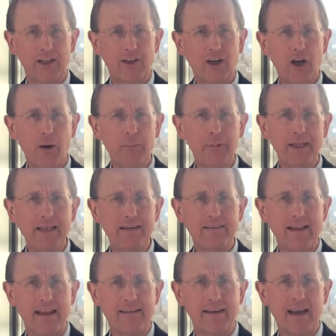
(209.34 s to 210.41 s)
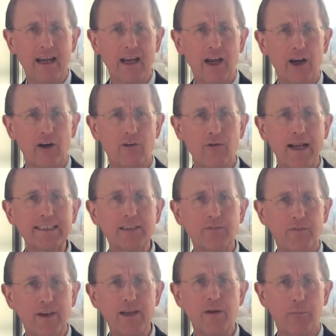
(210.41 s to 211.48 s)
the companies that
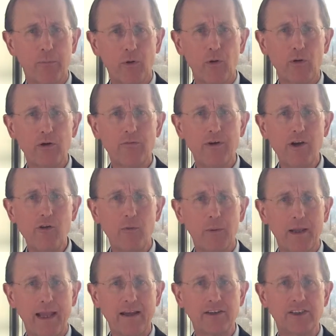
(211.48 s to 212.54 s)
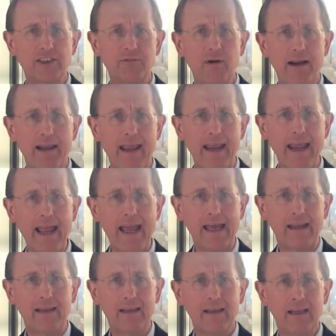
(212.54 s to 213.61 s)
aggressively deploy renewable energy where they
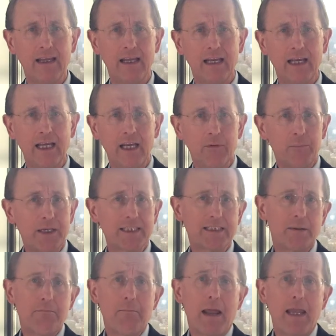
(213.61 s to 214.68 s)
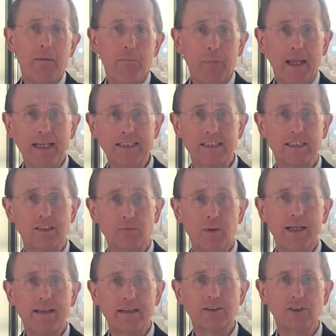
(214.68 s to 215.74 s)
can, because in many places
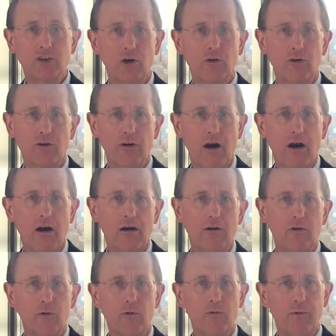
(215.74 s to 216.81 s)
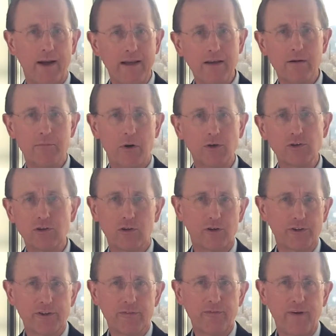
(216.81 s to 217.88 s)
wind and solar are already the most
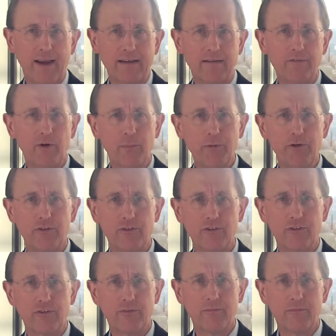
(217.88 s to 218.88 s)
cost-effective options.